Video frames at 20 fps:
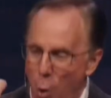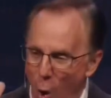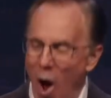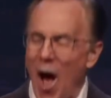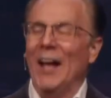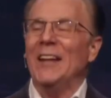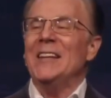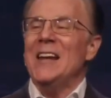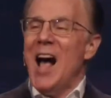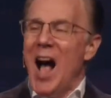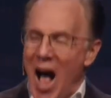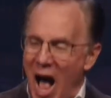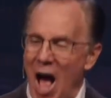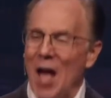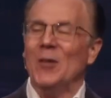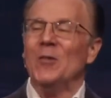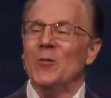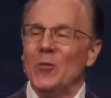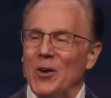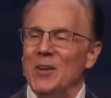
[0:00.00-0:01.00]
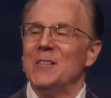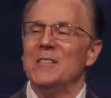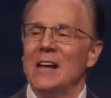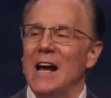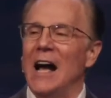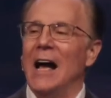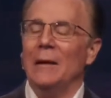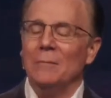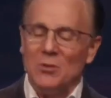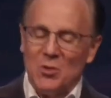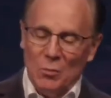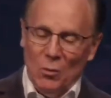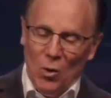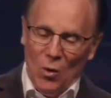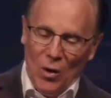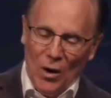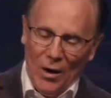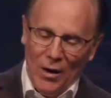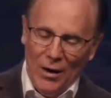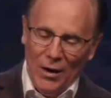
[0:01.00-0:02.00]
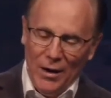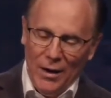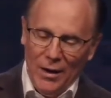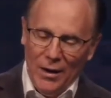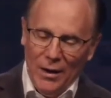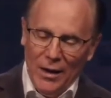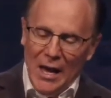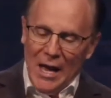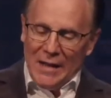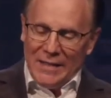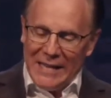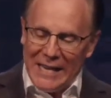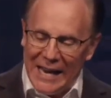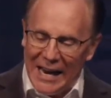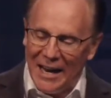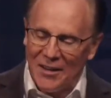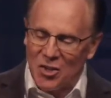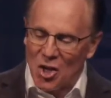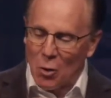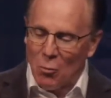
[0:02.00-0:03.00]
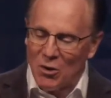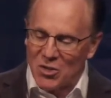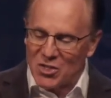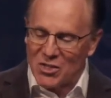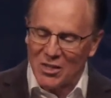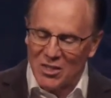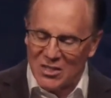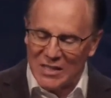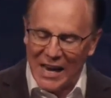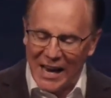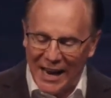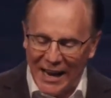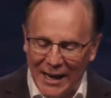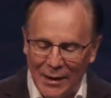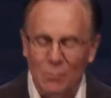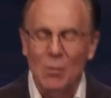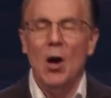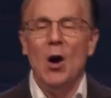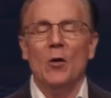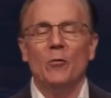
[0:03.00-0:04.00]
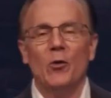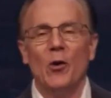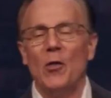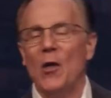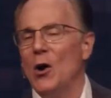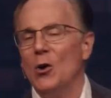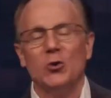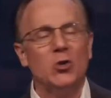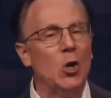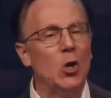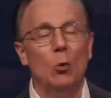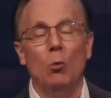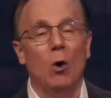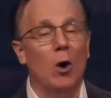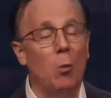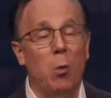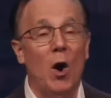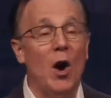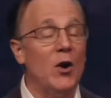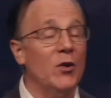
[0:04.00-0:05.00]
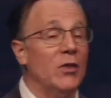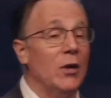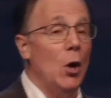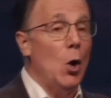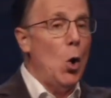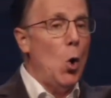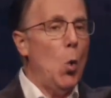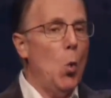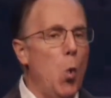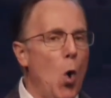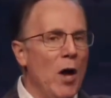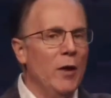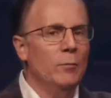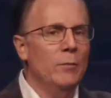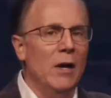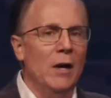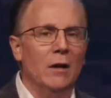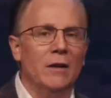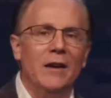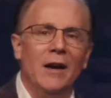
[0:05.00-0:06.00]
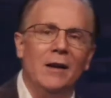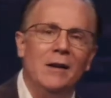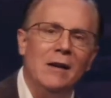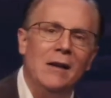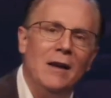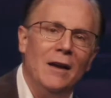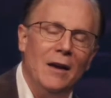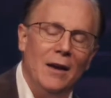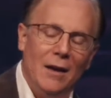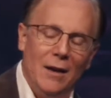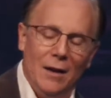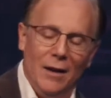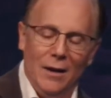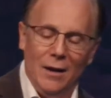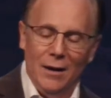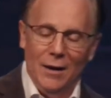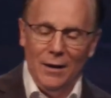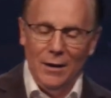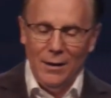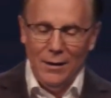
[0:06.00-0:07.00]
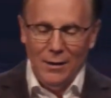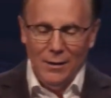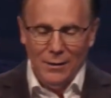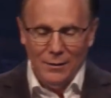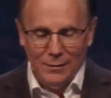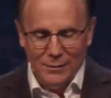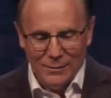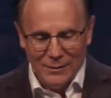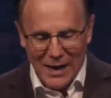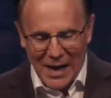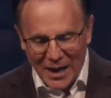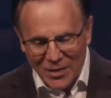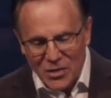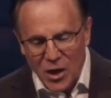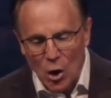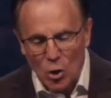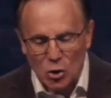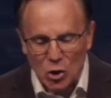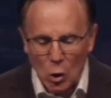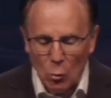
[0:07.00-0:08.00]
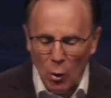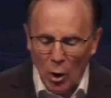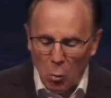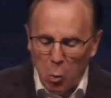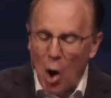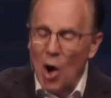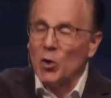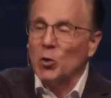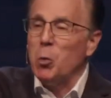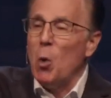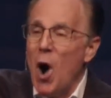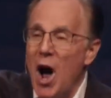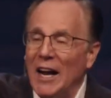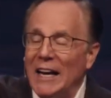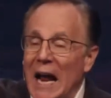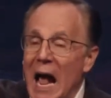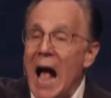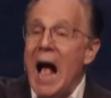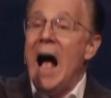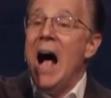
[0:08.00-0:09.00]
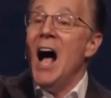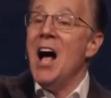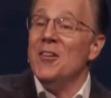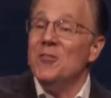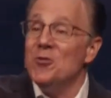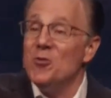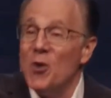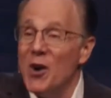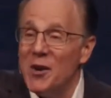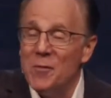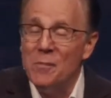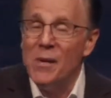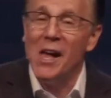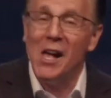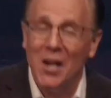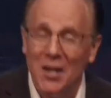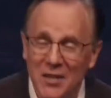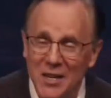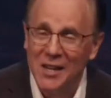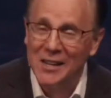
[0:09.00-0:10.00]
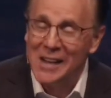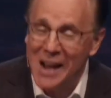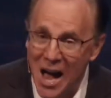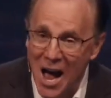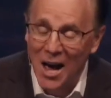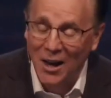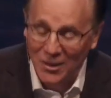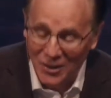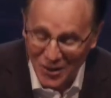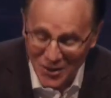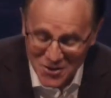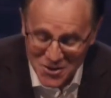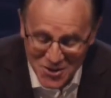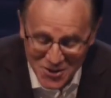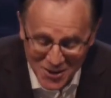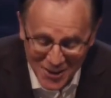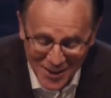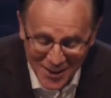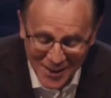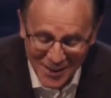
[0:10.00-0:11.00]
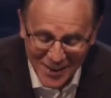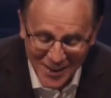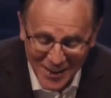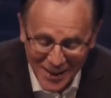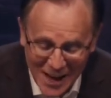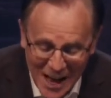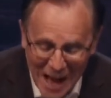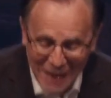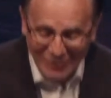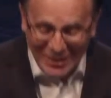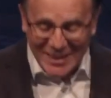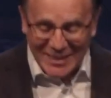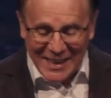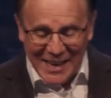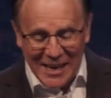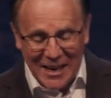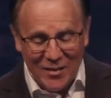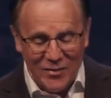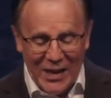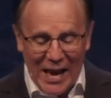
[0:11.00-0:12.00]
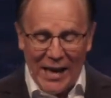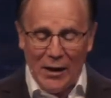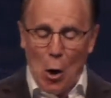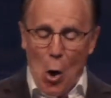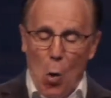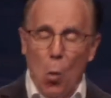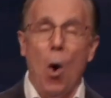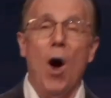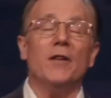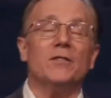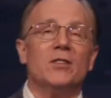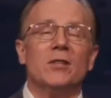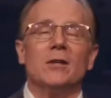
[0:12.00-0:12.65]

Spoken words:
100 times more. The answer was the same for those who were worth $1 million and those who were worth $100 million. I mean, think of that.